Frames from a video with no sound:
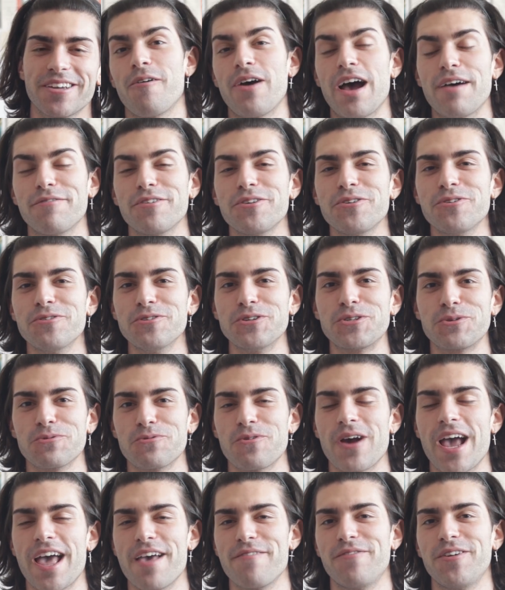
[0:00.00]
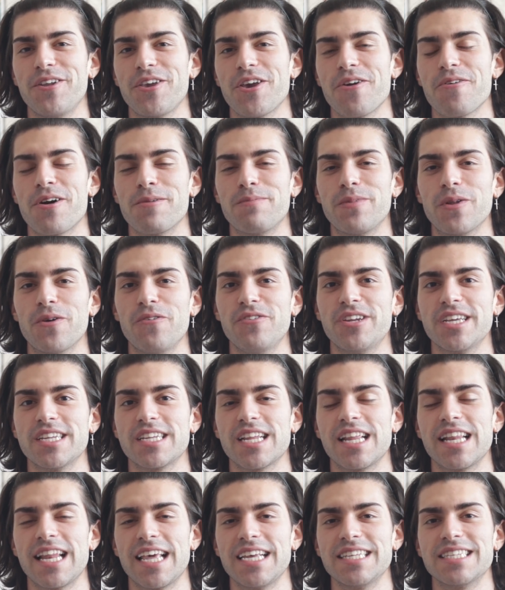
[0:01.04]
I'll have a usual hair video
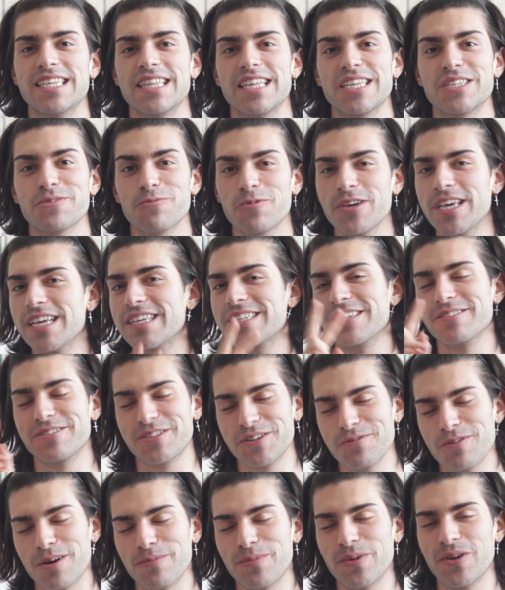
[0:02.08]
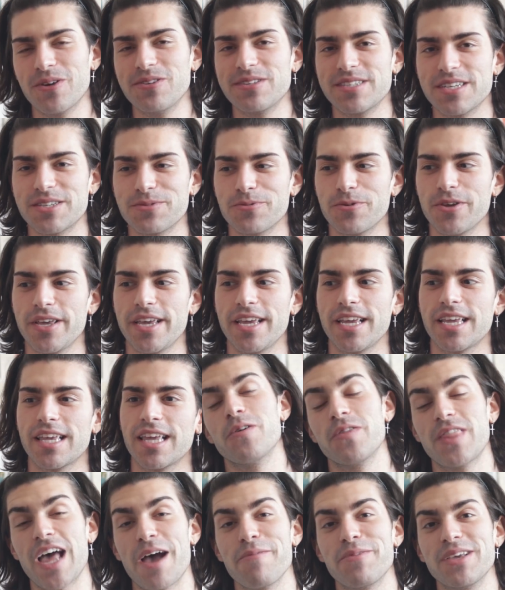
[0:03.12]
uploaded later this week, so 2 uploads this week.
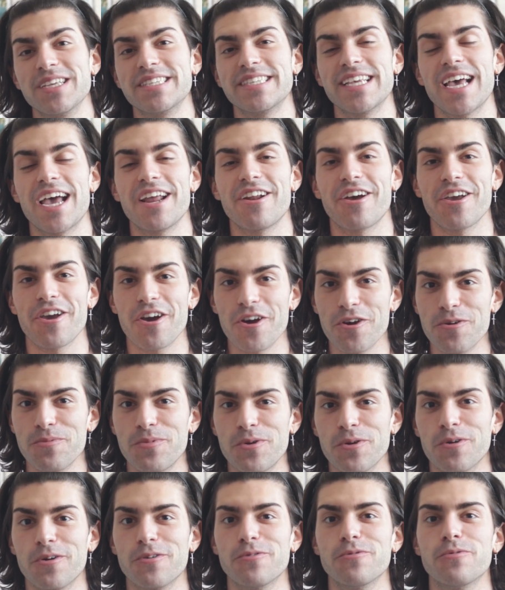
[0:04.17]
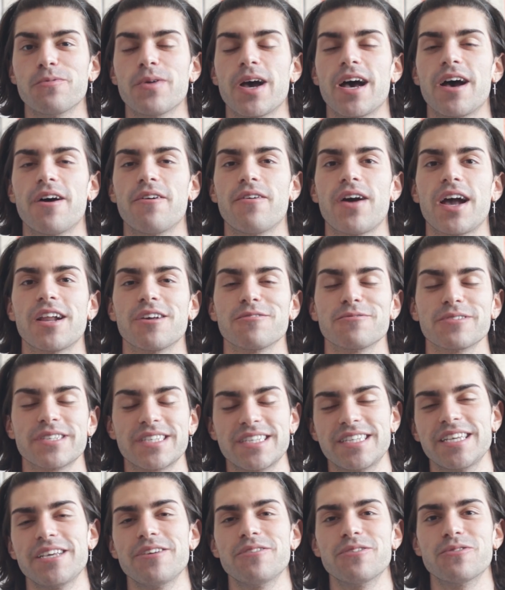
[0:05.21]
With that being said, I hope you're all well, and I will
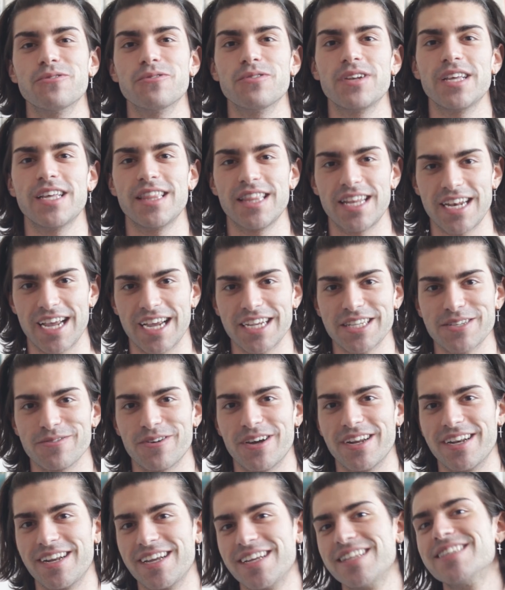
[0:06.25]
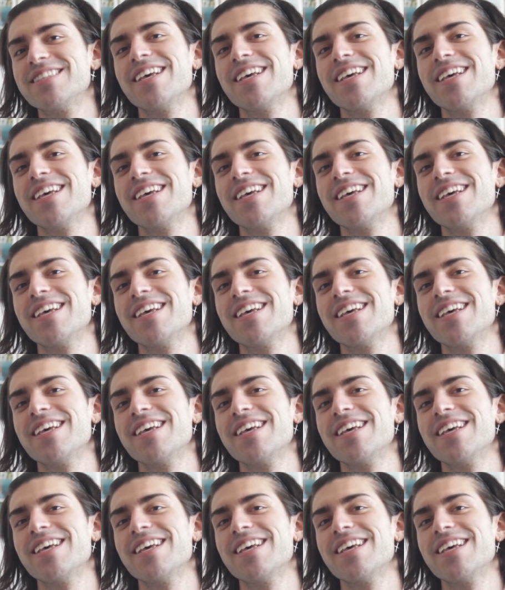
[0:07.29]
see you all in the next one.